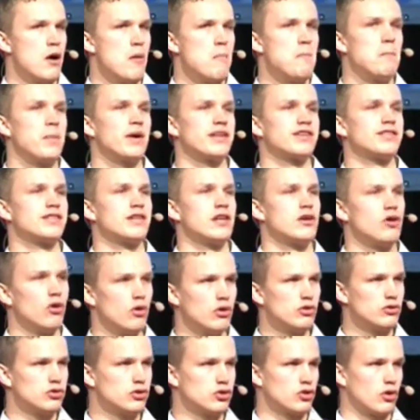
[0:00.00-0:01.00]
but they
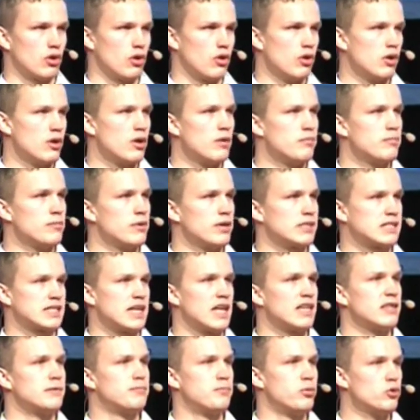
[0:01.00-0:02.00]
also
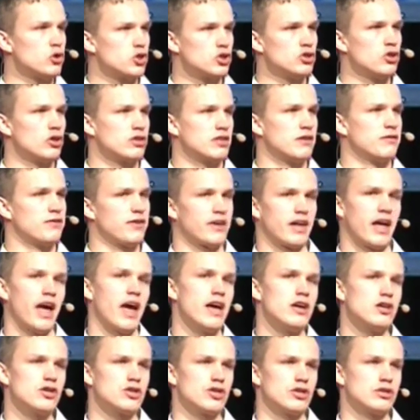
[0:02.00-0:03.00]
send push
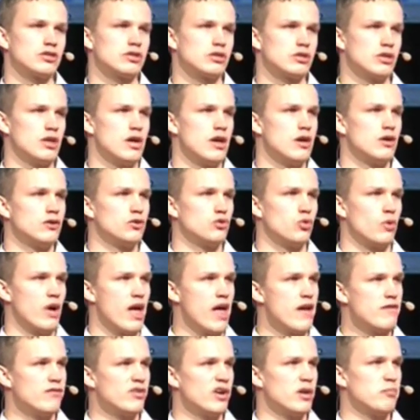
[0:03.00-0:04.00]
notifications to
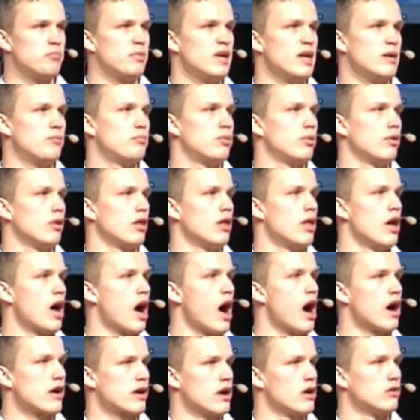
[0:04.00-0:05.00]
every people
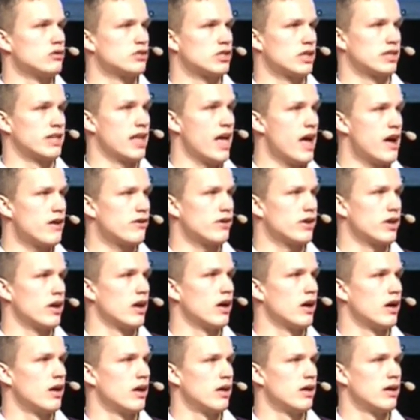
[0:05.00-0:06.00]
around that
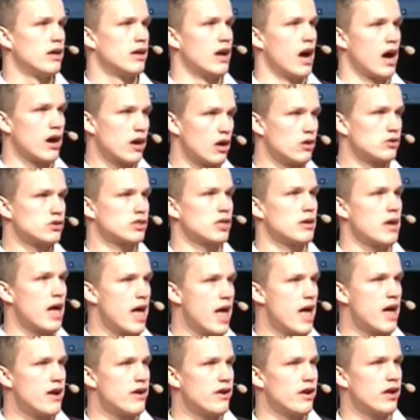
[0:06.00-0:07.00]
area
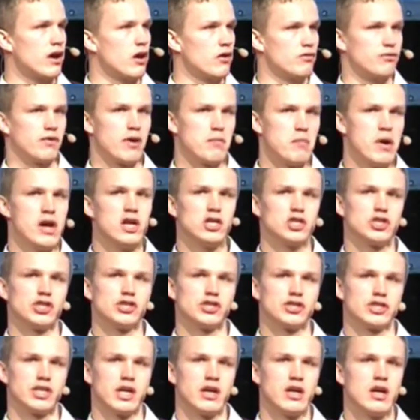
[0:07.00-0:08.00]
of
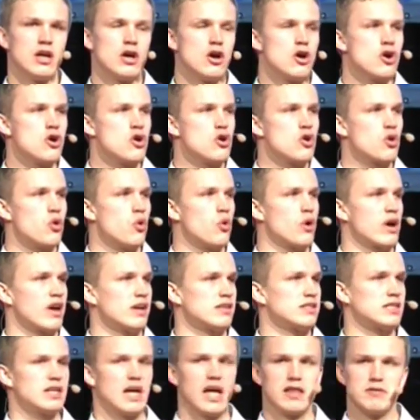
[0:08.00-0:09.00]
emergency, who
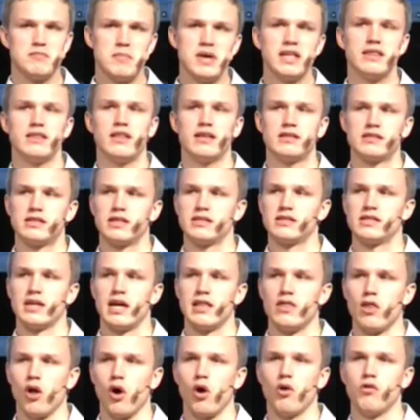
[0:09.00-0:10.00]
has admitted that they
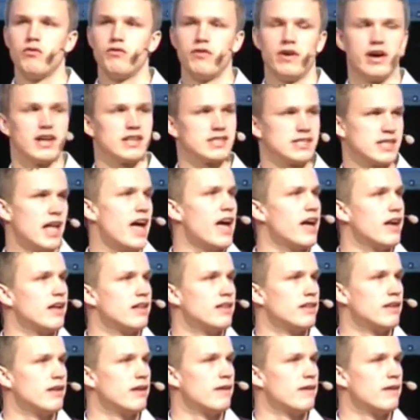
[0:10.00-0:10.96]
know first aid.